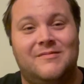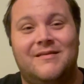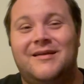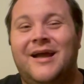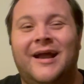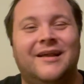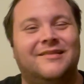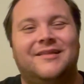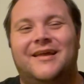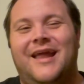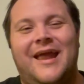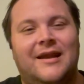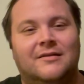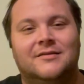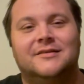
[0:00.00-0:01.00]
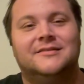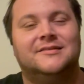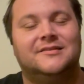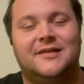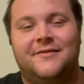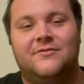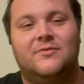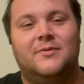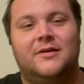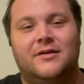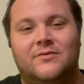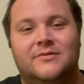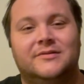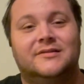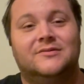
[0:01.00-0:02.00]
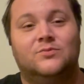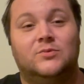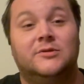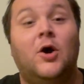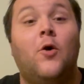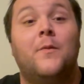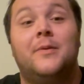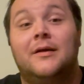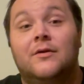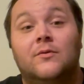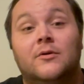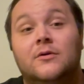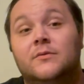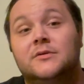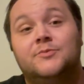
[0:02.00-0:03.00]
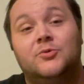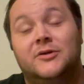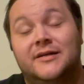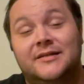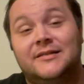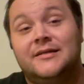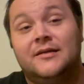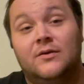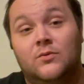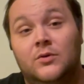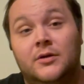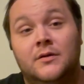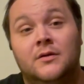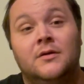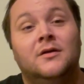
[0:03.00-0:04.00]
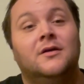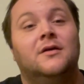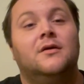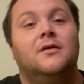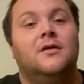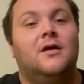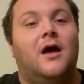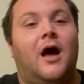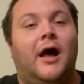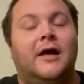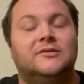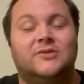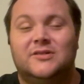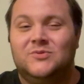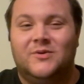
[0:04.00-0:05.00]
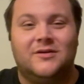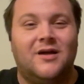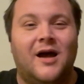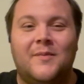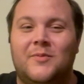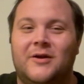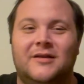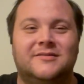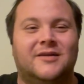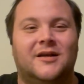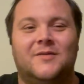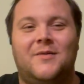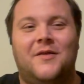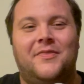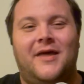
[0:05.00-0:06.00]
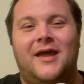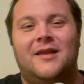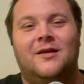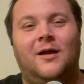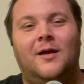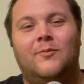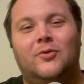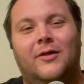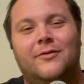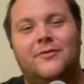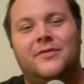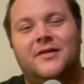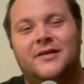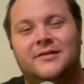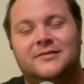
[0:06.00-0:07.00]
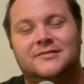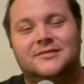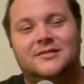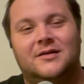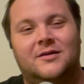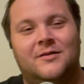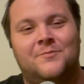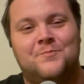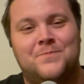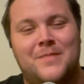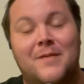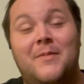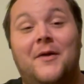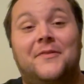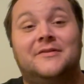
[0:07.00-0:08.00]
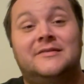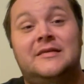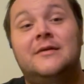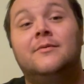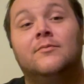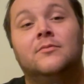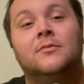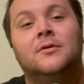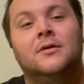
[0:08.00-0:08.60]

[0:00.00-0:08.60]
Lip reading: kind of like analysts, everybody was hoping it would, was predicting it would. So I just wanted to hop on and talk about that and a couple other things about the team